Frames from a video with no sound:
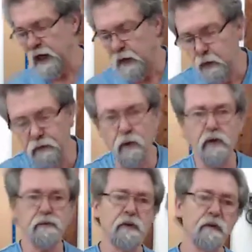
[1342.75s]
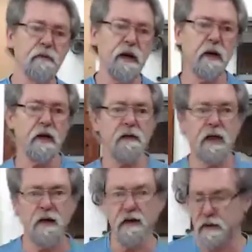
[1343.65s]
I would of course put them down like
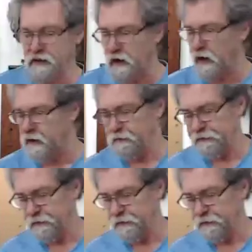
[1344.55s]
that on their side.